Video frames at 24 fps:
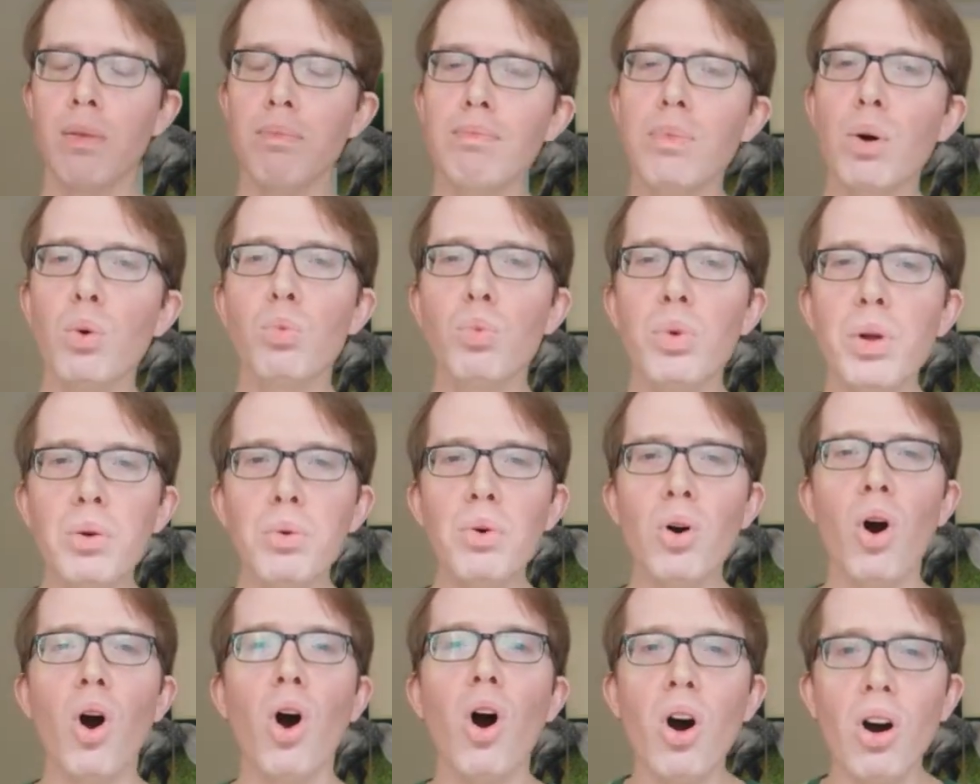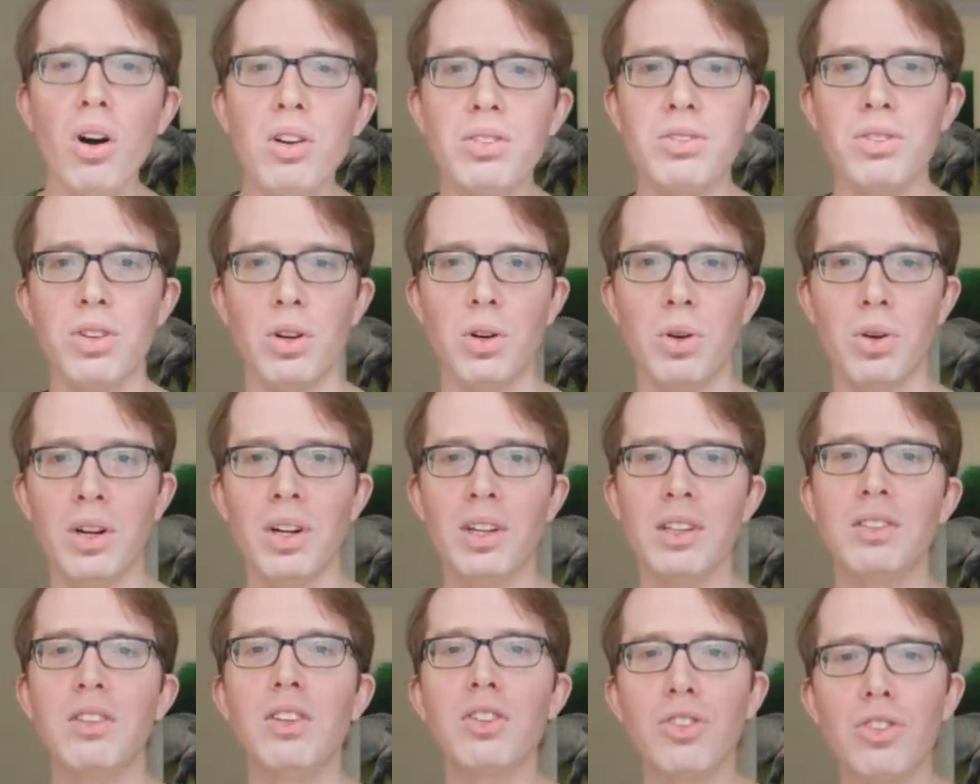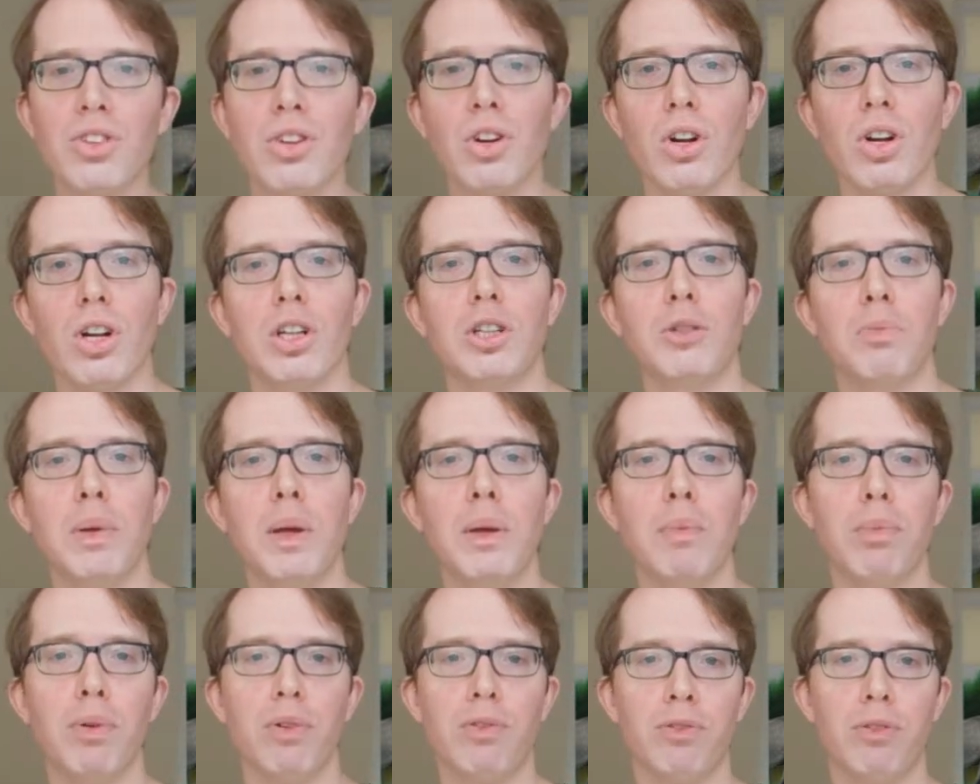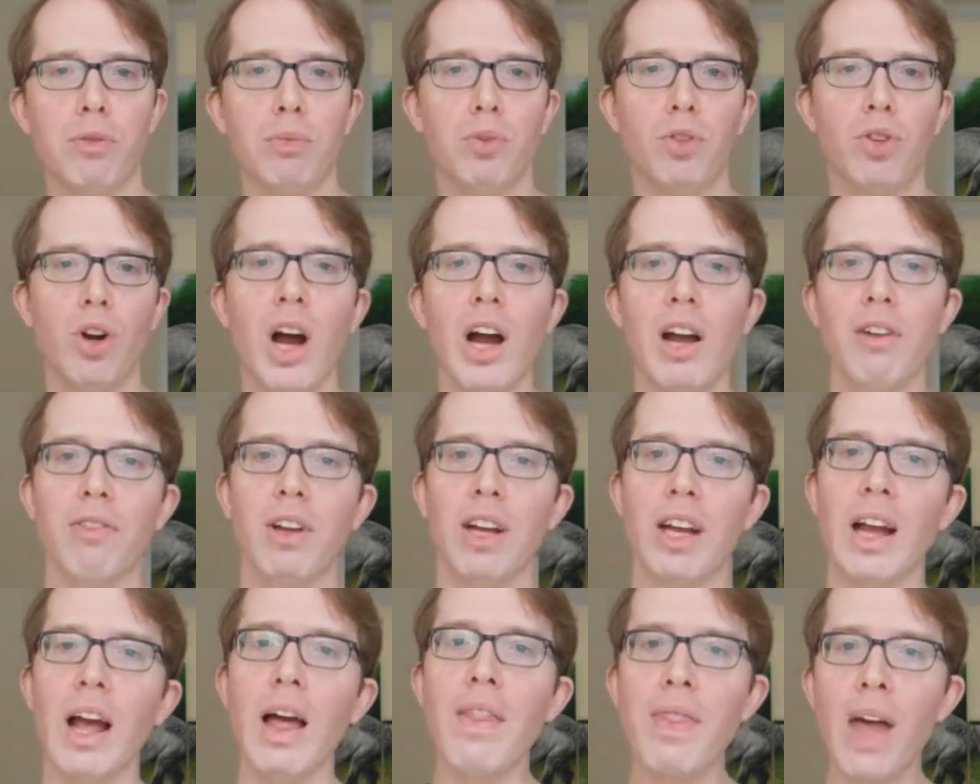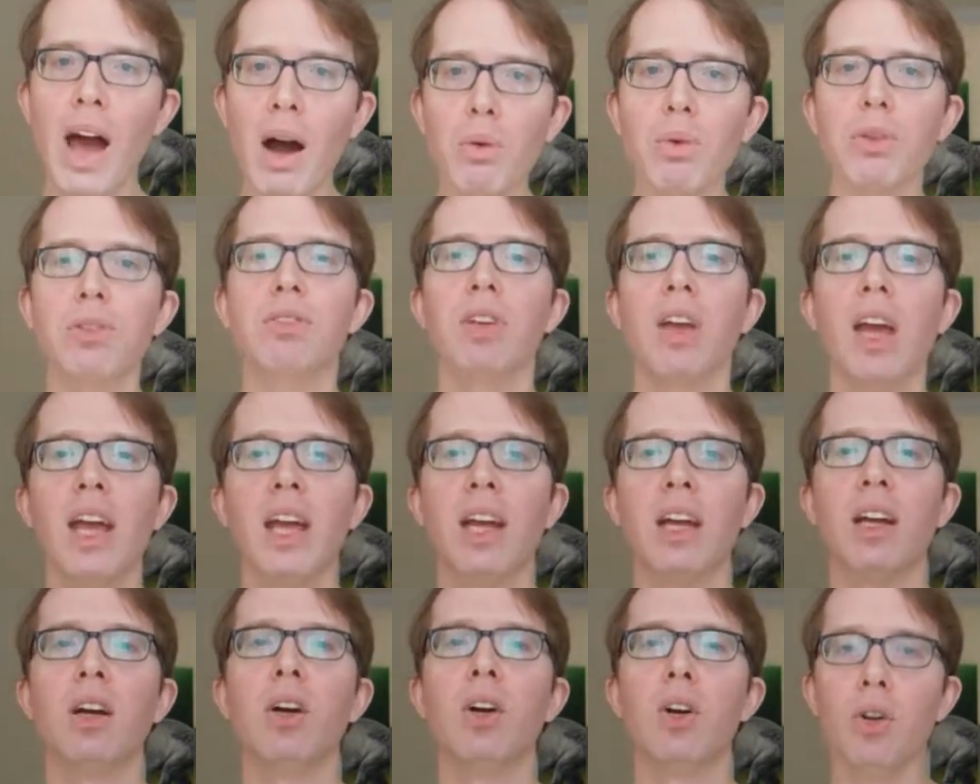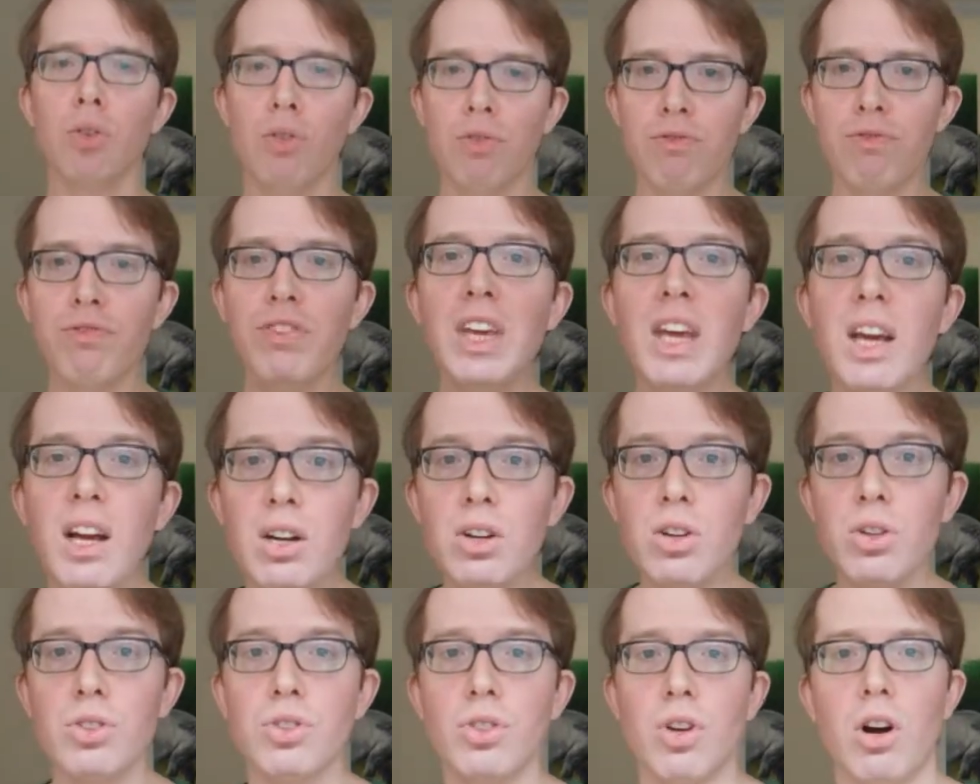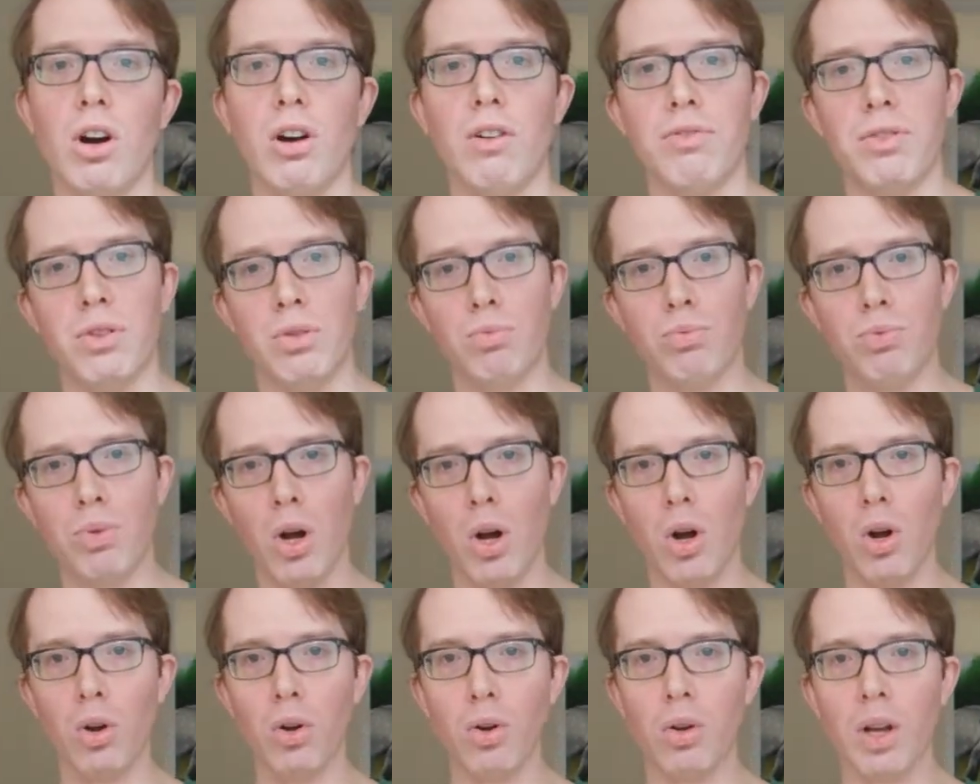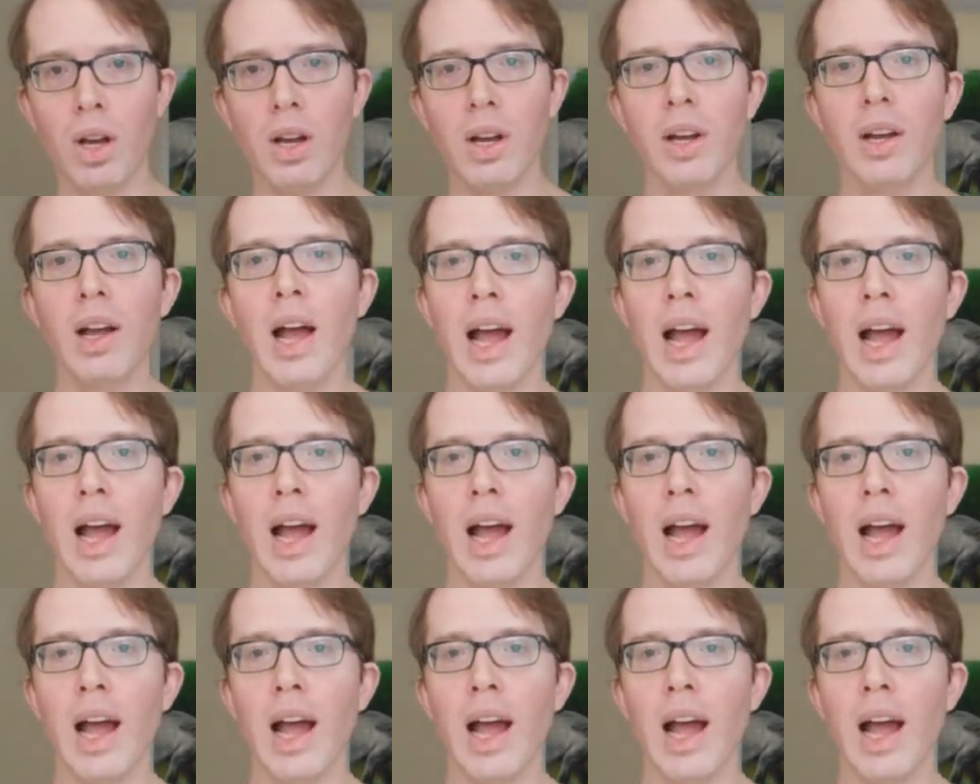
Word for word: but we will also discourage people from driving, and that will take vehicles off the road.